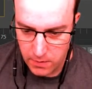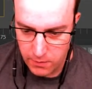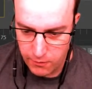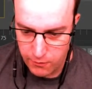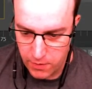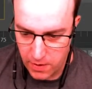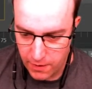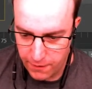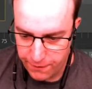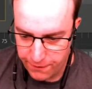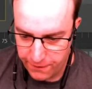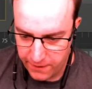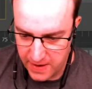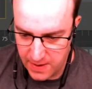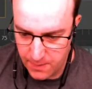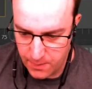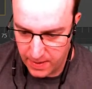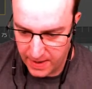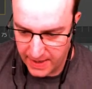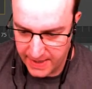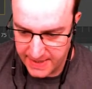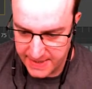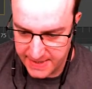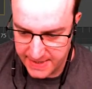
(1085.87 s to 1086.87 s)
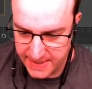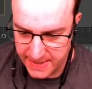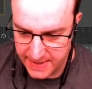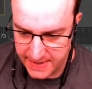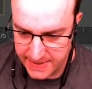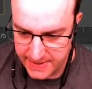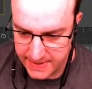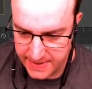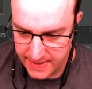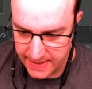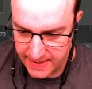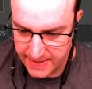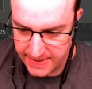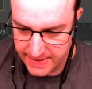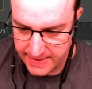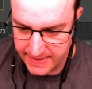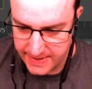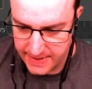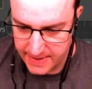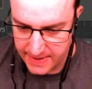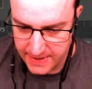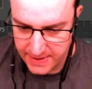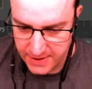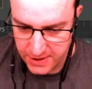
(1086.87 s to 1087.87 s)
roughly place it.
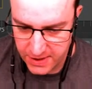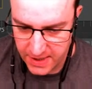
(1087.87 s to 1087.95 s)
Let's